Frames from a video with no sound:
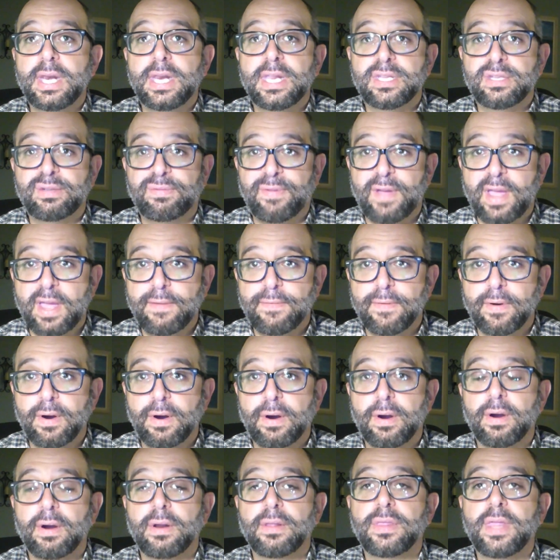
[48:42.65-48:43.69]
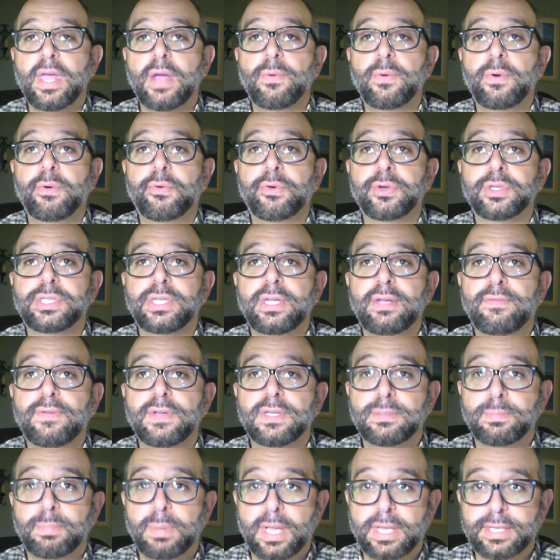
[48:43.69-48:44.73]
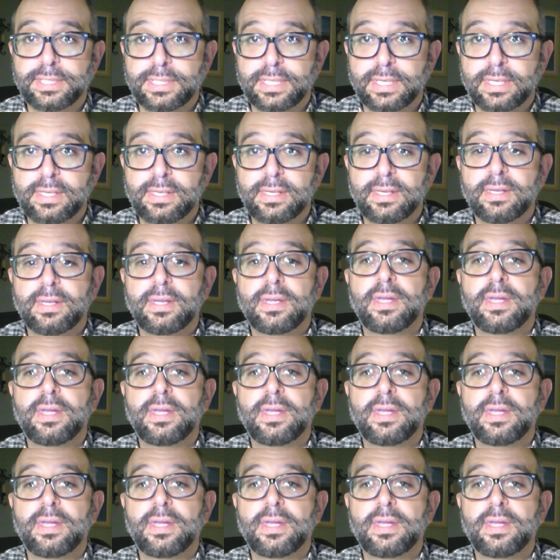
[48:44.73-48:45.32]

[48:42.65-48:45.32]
his favor, they will receive his blessing,